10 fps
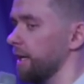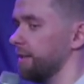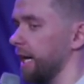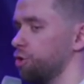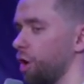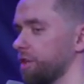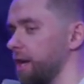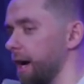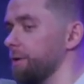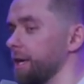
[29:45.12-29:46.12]
they don't
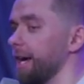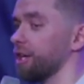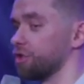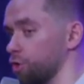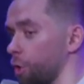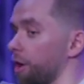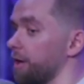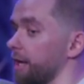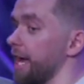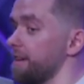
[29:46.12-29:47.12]
carry a sword
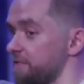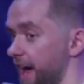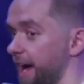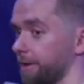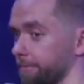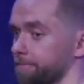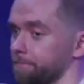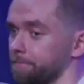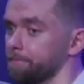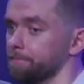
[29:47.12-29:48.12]
in vain.
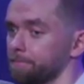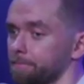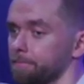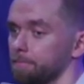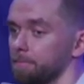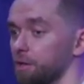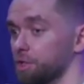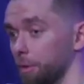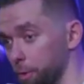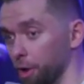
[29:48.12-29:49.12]
There's
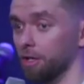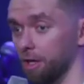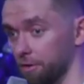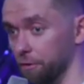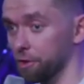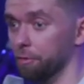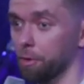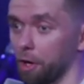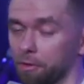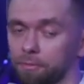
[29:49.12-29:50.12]
a bullet there for you,
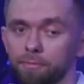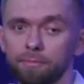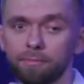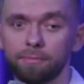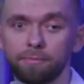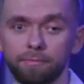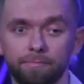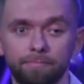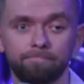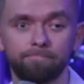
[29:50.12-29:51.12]
bro.
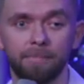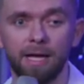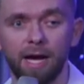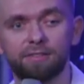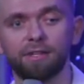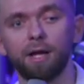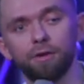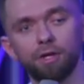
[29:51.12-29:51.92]
I said, have you